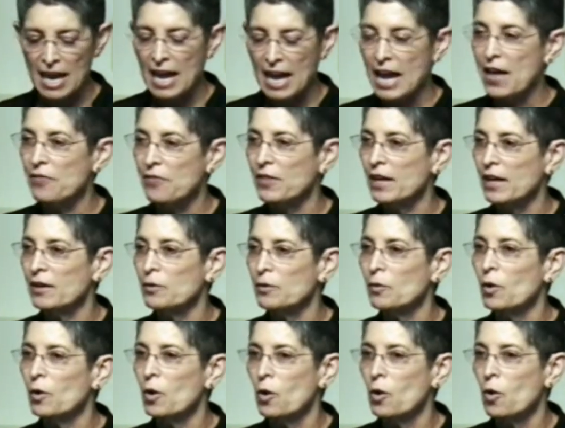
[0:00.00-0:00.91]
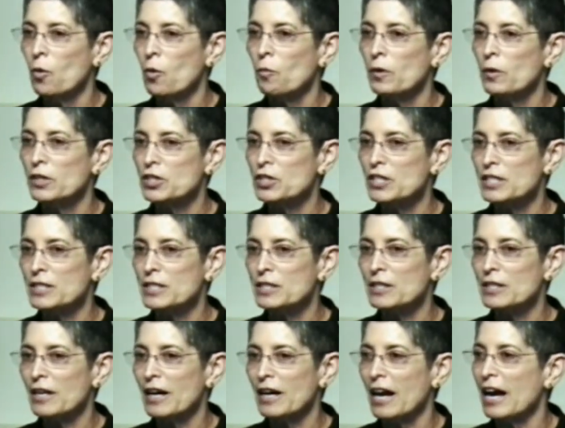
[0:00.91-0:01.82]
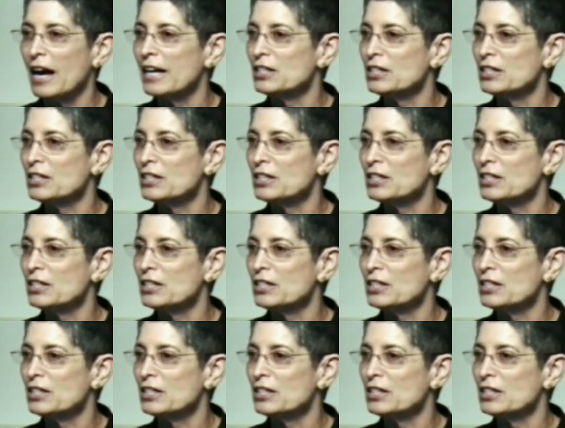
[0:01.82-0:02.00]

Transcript: and then I